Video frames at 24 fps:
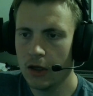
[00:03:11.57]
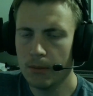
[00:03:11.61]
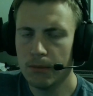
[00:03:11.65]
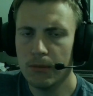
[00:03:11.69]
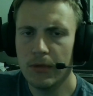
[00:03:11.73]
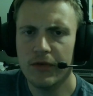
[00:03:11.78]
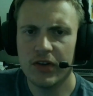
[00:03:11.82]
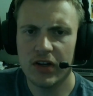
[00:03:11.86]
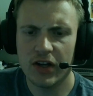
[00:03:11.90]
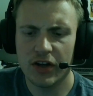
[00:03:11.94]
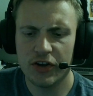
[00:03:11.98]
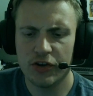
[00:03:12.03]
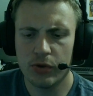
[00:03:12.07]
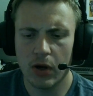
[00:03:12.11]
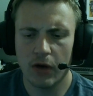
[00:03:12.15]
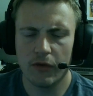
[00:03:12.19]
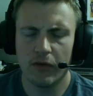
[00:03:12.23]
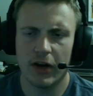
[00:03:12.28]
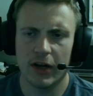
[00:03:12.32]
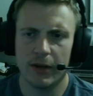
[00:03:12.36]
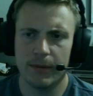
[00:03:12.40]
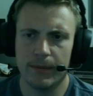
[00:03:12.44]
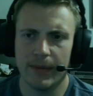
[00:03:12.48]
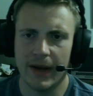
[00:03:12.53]
Moving on to our
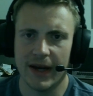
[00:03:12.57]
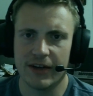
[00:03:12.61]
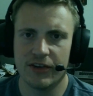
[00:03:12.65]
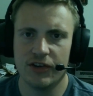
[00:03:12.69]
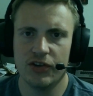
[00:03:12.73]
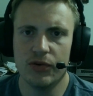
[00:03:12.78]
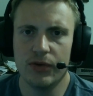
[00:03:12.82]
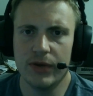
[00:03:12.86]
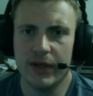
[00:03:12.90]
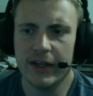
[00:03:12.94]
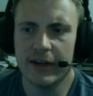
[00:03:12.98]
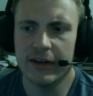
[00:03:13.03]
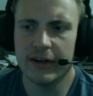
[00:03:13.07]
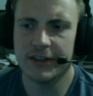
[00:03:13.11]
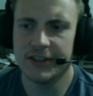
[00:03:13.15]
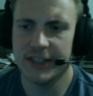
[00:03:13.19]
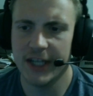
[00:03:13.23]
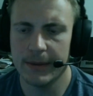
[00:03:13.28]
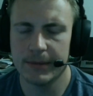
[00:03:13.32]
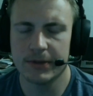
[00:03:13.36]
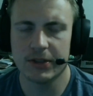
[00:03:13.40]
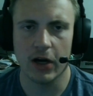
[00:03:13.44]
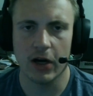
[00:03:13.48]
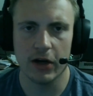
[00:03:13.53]
running back two here,
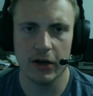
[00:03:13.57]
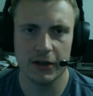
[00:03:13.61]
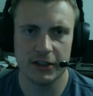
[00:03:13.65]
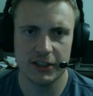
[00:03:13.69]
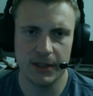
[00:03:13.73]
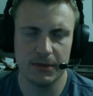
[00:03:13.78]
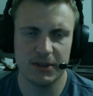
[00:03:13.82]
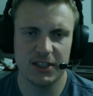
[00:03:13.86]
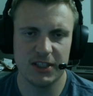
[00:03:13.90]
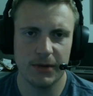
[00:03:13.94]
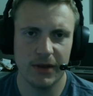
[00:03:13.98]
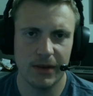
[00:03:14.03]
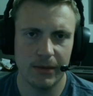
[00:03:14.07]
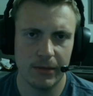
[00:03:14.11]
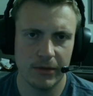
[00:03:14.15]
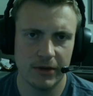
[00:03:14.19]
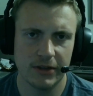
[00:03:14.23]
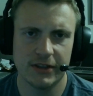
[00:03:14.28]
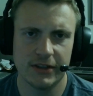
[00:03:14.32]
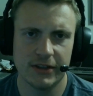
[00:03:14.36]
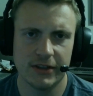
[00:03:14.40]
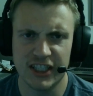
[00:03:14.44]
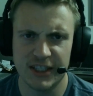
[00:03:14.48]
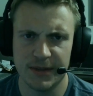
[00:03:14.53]
James Conner seems to be the
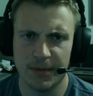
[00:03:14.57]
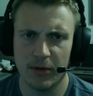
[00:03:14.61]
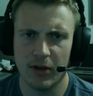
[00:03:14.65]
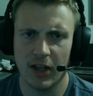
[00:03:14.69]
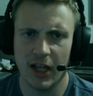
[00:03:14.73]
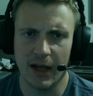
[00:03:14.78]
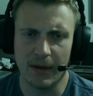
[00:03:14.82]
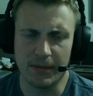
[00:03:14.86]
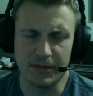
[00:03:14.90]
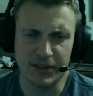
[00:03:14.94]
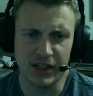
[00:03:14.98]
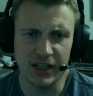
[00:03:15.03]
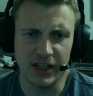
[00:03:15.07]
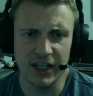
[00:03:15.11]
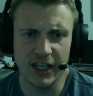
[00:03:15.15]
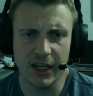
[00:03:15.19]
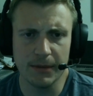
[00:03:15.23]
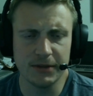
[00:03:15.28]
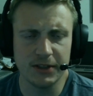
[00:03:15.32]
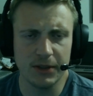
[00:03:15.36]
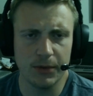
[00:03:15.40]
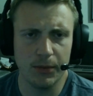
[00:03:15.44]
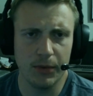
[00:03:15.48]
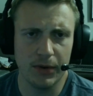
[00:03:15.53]
most sensible option. He
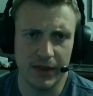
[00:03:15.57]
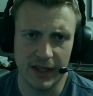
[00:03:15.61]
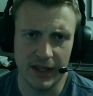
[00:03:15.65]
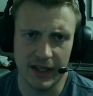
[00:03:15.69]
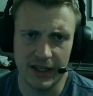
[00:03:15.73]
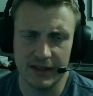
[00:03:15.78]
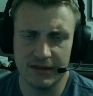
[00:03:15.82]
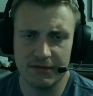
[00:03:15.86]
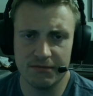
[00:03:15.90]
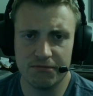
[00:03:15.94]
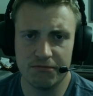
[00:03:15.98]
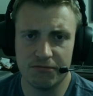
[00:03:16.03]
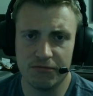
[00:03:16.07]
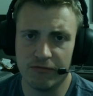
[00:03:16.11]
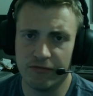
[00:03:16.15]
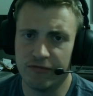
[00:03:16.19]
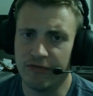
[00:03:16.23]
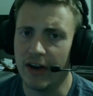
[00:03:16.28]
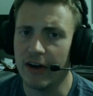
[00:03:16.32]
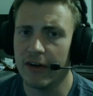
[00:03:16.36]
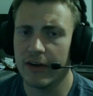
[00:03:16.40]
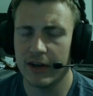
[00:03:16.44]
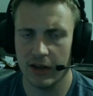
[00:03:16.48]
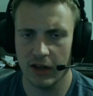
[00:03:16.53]
comes in with a
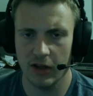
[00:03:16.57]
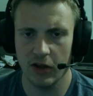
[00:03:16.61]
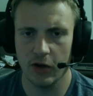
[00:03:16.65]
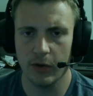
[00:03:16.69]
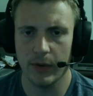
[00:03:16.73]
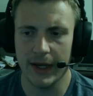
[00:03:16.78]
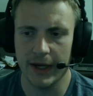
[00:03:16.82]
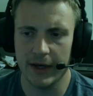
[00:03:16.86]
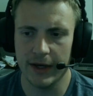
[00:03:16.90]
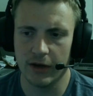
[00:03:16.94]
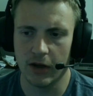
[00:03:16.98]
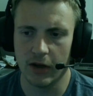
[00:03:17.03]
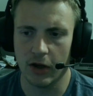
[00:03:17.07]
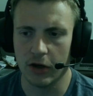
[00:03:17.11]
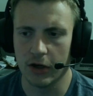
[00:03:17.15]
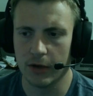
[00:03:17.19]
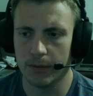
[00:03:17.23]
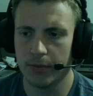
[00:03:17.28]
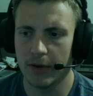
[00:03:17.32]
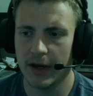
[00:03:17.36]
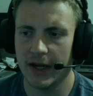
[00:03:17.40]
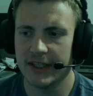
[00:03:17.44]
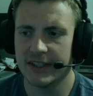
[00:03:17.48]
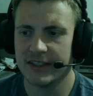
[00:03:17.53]
very low
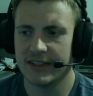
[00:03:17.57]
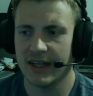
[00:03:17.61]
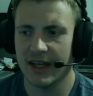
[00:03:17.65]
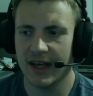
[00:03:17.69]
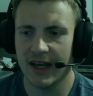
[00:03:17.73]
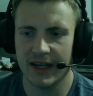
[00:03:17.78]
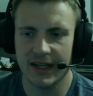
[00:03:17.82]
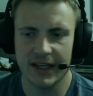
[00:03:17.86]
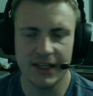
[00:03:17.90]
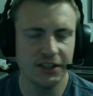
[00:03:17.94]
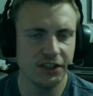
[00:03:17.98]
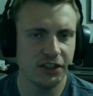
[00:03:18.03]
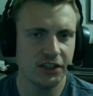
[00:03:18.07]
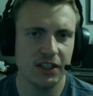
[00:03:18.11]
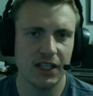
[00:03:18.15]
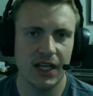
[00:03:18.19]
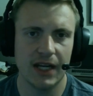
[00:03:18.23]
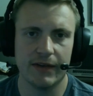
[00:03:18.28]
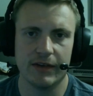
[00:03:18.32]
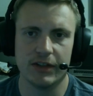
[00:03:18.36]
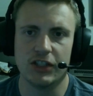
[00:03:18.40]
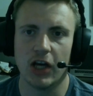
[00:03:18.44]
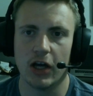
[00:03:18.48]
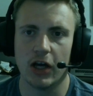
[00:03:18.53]
$8 price tag. He's just going
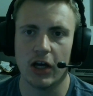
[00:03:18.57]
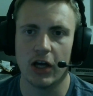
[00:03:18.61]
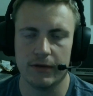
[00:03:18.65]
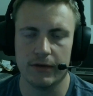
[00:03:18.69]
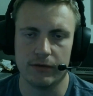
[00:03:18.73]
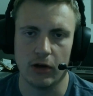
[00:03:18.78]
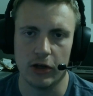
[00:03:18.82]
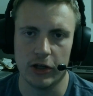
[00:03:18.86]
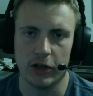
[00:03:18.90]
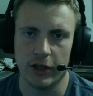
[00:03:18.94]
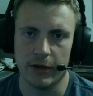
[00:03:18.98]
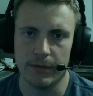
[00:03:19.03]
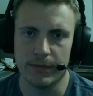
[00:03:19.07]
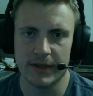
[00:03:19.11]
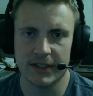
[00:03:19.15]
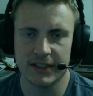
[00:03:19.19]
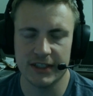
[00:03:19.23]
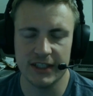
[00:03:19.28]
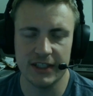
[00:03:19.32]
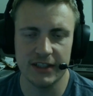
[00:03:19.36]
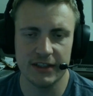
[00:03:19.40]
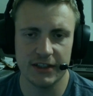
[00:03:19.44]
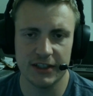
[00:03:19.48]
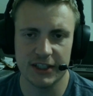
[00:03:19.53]
to have a ton of volume this
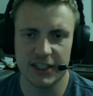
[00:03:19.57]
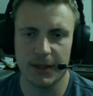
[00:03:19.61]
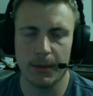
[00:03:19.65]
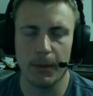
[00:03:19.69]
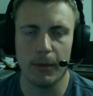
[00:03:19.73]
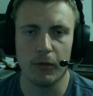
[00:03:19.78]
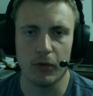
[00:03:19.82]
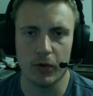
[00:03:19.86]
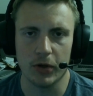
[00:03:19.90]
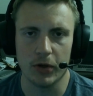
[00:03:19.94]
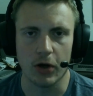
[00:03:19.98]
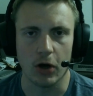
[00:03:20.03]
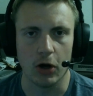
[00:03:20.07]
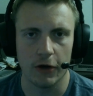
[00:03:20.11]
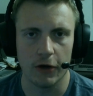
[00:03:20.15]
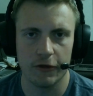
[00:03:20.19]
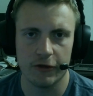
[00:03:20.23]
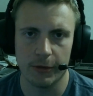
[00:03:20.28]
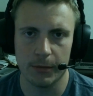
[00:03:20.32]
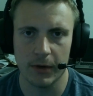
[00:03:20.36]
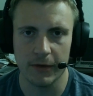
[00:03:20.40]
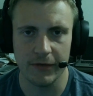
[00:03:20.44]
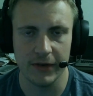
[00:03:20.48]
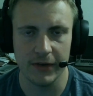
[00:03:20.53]
season. It's going to be really hard
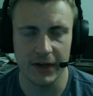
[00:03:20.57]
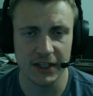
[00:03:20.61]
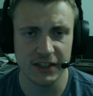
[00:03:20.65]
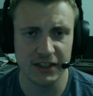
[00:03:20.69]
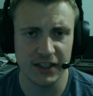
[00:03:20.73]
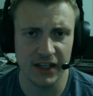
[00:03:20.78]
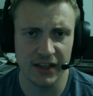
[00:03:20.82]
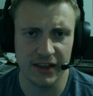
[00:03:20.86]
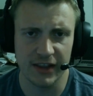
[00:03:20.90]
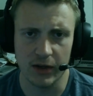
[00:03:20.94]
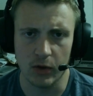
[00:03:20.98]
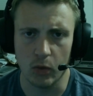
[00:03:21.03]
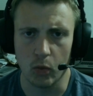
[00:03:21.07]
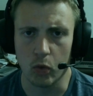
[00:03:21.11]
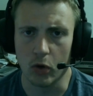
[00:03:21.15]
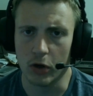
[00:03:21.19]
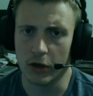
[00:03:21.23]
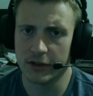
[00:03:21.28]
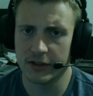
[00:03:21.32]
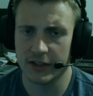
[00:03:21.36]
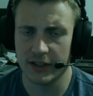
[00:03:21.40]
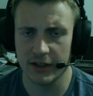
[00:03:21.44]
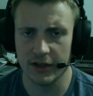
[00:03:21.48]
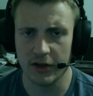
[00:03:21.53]
for him to finish anything
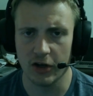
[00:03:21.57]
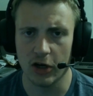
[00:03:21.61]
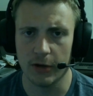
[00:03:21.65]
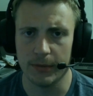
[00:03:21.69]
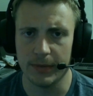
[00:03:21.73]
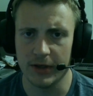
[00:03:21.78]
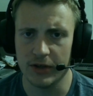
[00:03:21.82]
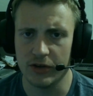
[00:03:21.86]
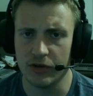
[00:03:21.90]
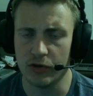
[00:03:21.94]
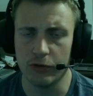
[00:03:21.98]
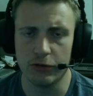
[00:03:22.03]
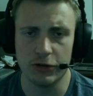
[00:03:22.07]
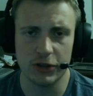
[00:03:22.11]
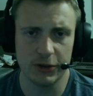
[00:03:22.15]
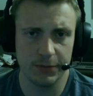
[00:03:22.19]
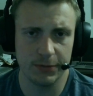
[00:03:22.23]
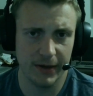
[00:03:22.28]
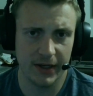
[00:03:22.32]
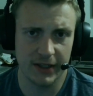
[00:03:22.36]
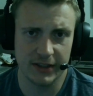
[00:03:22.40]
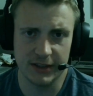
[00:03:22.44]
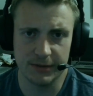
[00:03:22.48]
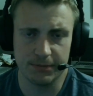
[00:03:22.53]
worse than an RB2 just
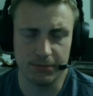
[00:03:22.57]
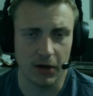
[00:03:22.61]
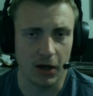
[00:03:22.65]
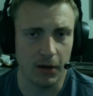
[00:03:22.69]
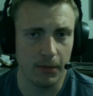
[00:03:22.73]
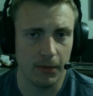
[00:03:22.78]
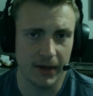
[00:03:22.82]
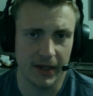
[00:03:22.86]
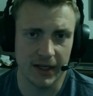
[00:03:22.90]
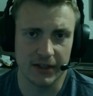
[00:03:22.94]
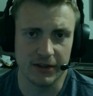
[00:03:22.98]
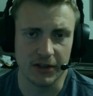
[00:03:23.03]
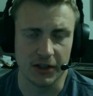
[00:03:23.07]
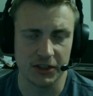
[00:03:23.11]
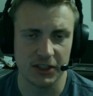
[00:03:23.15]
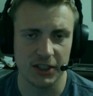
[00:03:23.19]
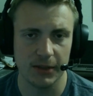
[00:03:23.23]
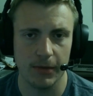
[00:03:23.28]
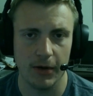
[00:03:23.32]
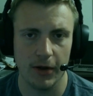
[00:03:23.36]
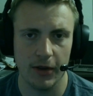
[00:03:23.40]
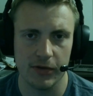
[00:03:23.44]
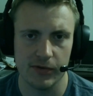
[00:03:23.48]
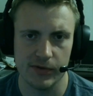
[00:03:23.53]
because he's probably going to touch the
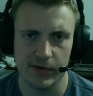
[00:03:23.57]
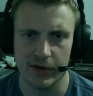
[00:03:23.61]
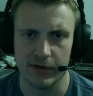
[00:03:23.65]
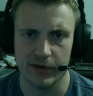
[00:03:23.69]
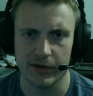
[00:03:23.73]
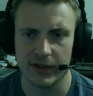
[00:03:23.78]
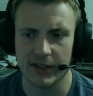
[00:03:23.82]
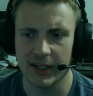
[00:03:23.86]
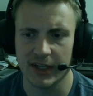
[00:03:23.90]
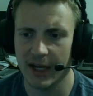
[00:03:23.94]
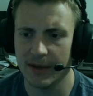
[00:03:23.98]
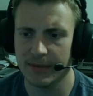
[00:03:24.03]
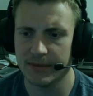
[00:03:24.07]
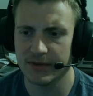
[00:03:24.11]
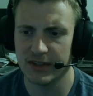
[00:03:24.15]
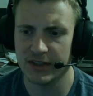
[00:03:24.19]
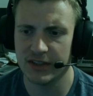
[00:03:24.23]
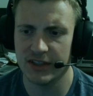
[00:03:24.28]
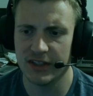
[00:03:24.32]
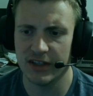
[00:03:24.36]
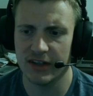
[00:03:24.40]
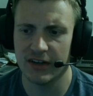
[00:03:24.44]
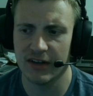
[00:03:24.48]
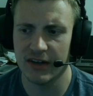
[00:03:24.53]
ball 300 times
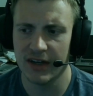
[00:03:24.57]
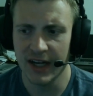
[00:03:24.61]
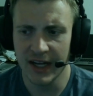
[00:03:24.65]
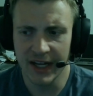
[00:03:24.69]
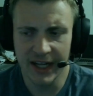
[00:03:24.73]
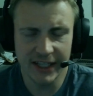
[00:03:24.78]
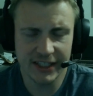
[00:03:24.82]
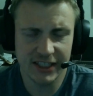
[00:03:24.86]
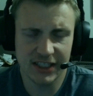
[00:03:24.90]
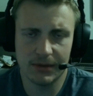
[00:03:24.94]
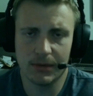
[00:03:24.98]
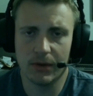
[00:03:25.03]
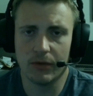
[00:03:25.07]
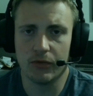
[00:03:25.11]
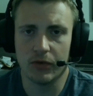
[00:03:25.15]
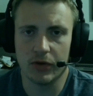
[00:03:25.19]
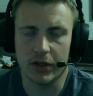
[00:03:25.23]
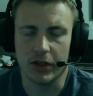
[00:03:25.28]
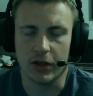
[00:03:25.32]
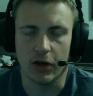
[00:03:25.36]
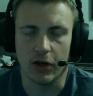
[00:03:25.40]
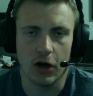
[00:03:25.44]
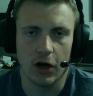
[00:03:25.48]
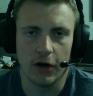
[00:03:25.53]
this year. It's going to be
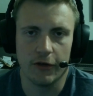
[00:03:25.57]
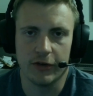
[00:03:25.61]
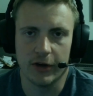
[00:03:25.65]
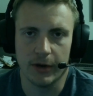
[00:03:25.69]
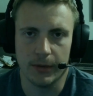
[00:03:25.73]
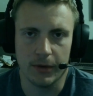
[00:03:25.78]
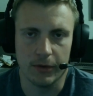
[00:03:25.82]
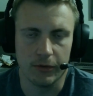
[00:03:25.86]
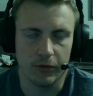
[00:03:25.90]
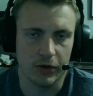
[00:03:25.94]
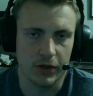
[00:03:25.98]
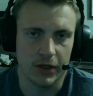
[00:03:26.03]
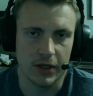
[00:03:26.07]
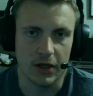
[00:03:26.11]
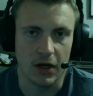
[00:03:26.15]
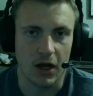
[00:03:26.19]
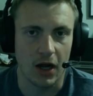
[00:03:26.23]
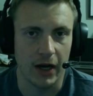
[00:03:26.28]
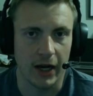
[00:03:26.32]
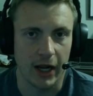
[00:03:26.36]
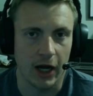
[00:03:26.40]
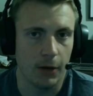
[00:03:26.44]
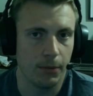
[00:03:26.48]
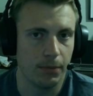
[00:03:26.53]
really hard for him to really
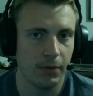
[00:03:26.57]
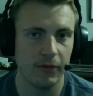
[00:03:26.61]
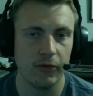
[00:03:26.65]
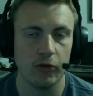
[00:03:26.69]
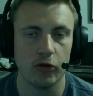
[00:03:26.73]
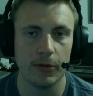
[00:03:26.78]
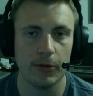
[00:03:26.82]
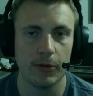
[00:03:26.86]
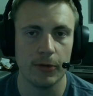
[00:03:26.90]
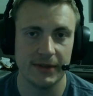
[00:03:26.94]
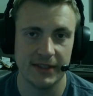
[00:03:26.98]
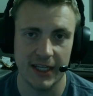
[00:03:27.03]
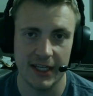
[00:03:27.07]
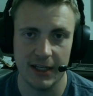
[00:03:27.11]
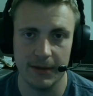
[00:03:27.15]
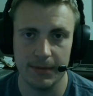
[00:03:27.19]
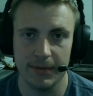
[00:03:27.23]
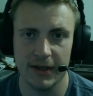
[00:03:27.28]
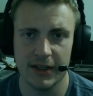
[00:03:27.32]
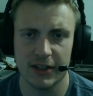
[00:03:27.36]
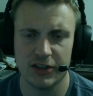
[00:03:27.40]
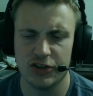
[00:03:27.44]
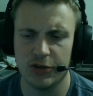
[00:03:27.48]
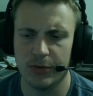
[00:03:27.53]
not outperform his
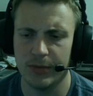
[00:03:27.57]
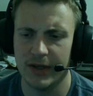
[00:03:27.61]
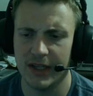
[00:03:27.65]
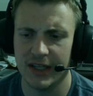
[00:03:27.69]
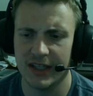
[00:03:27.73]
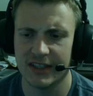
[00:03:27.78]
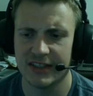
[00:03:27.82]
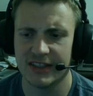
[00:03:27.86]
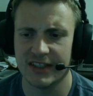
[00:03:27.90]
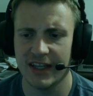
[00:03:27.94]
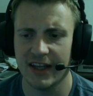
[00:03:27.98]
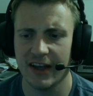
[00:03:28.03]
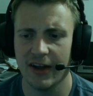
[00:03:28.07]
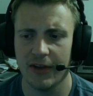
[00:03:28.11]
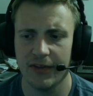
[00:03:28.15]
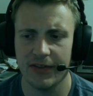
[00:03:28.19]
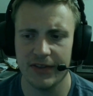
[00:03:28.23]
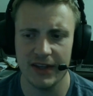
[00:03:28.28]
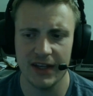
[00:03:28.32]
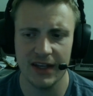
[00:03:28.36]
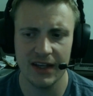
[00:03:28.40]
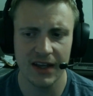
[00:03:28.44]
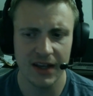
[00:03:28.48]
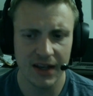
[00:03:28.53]
ADP, assuming he can stay
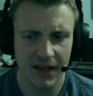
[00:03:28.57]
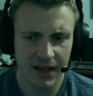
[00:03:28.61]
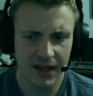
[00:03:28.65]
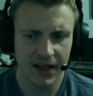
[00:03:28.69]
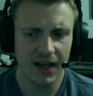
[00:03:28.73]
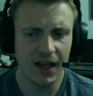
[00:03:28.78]
healthy.